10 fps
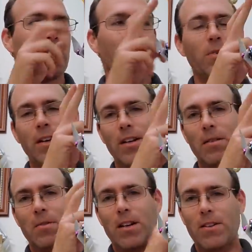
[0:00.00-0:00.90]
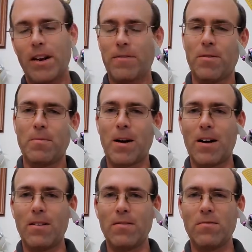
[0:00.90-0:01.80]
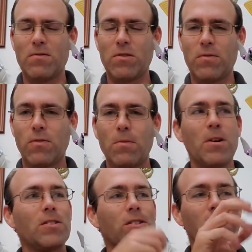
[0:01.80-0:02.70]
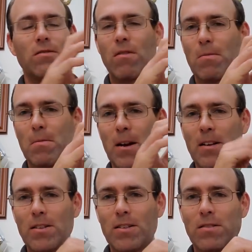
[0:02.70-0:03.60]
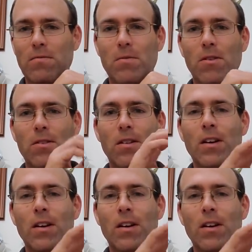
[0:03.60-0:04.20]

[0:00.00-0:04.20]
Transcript: The wing came down after about three or four months because the rubber bands broke.